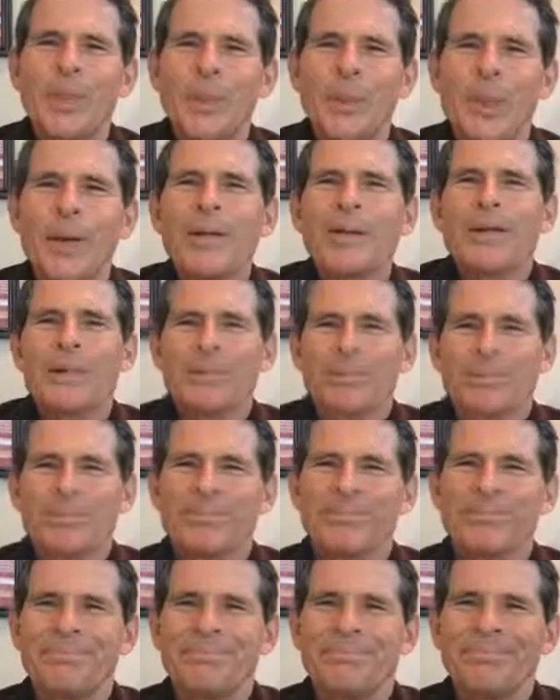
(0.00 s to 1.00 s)
Welcome
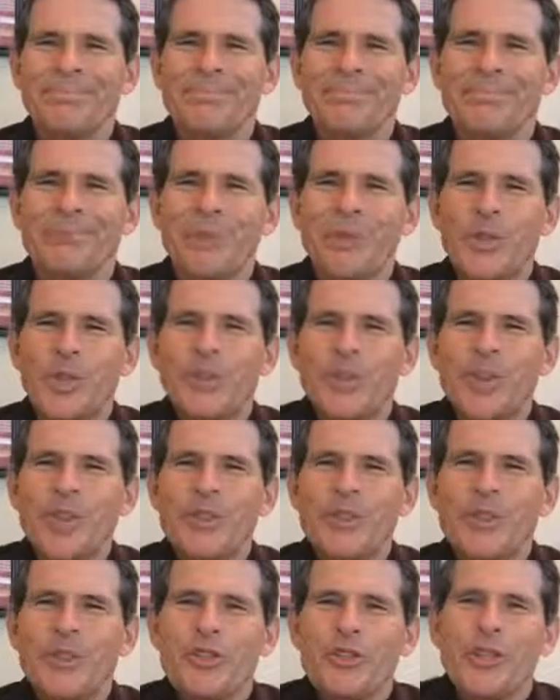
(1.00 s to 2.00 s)
to
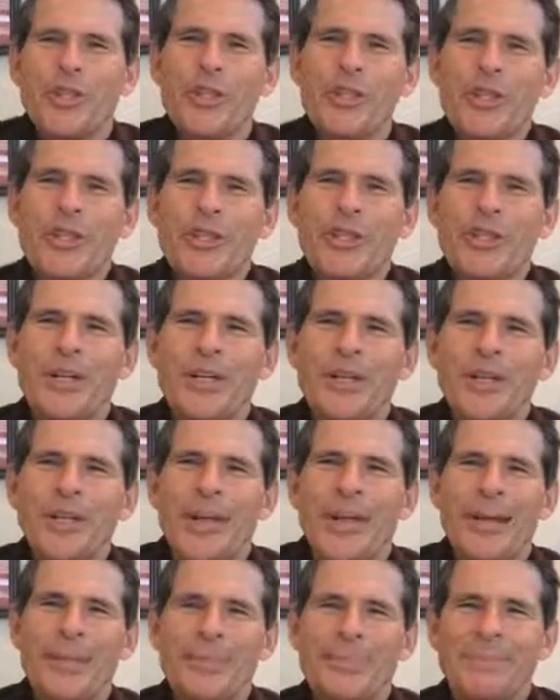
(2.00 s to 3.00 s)
Amazing Stories
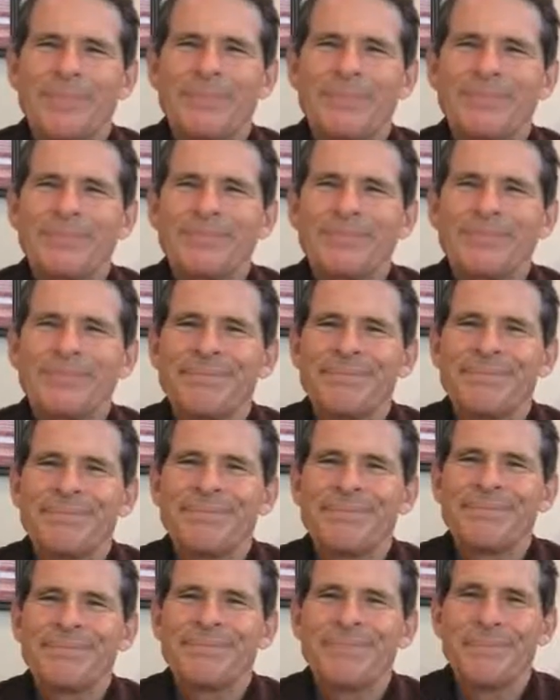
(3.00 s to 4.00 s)
Untapped.
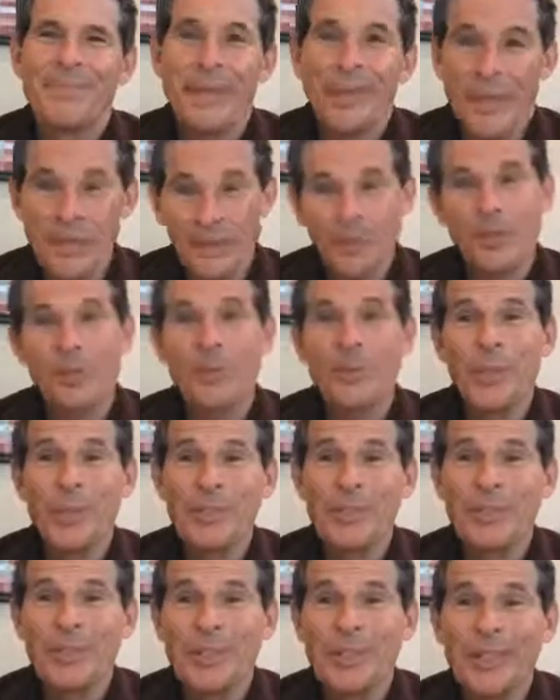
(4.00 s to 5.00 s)
May I ask you a
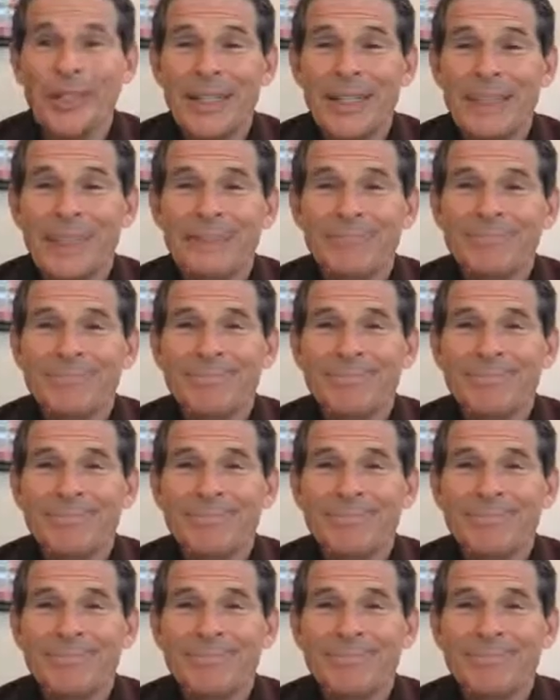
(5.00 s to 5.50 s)
question tonight?